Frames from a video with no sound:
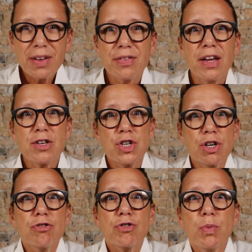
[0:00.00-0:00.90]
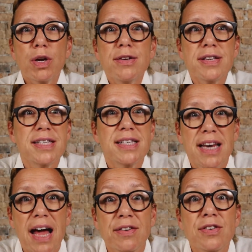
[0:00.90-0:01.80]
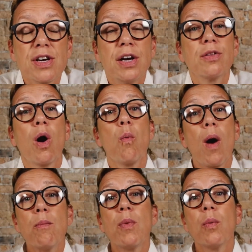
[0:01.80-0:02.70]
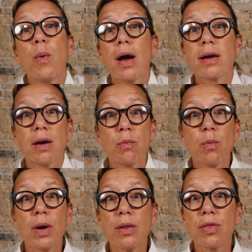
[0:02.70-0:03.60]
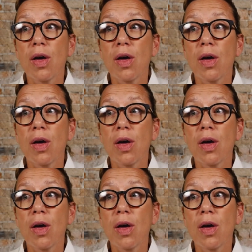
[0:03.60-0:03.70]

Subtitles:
that children will understand that when we're working with